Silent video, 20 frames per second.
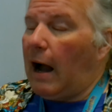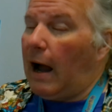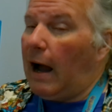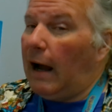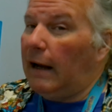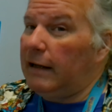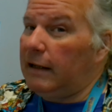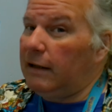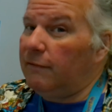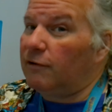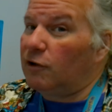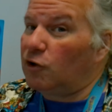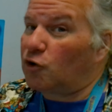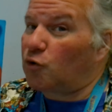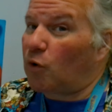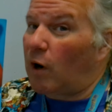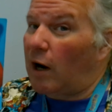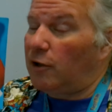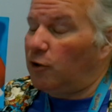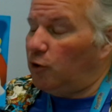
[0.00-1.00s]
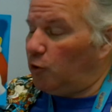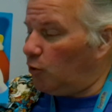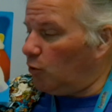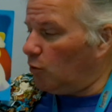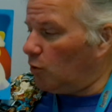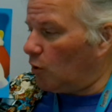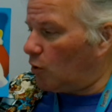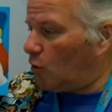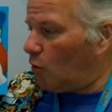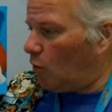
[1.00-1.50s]
I even tried
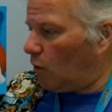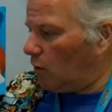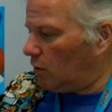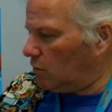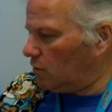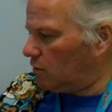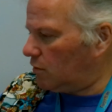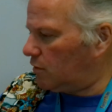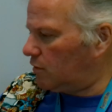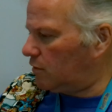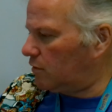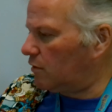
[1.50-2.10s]
unicorns.